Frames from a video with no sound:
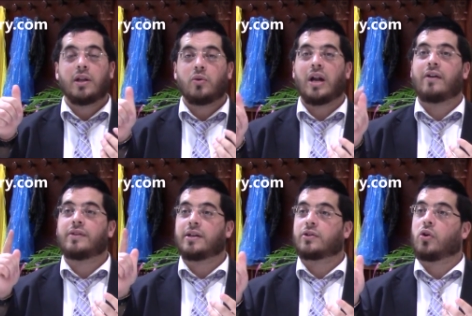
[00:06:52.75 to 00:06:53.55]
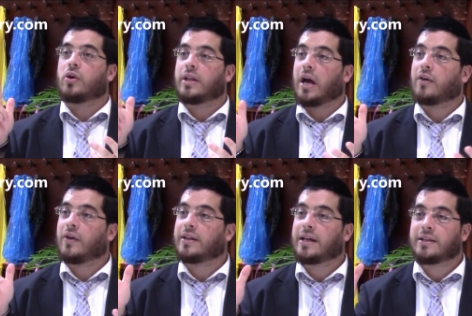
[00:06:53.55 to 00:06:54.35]
The lulav, the etrog, the
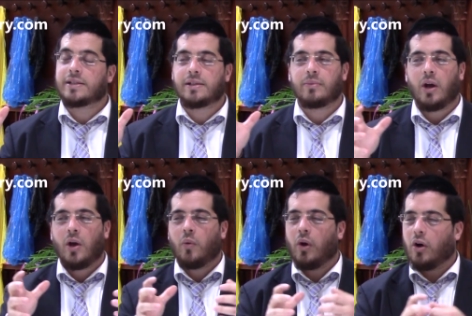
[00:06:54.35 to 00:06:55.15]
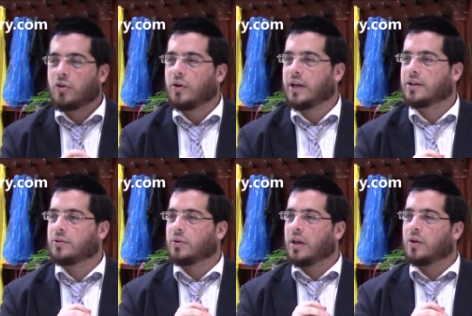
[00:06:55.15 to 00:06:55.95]
arava, and the hadasim, we all
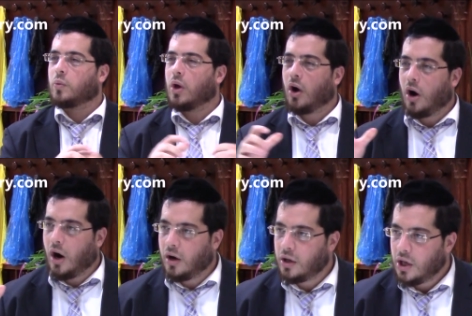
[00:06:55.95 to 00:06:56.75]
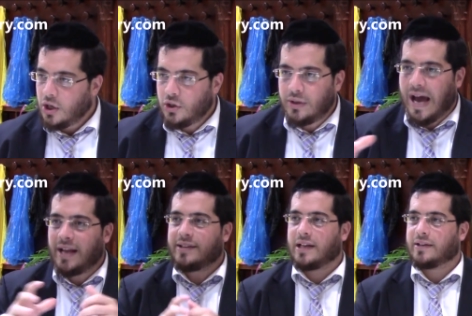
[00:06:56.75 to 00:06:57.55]
connected together. We all
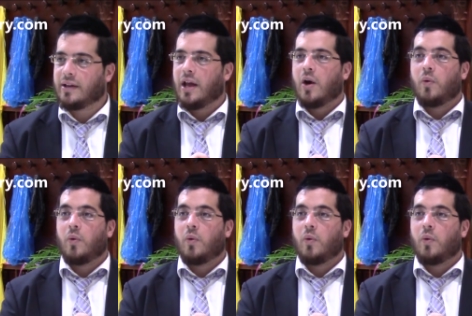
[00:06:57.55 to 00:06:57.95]
united.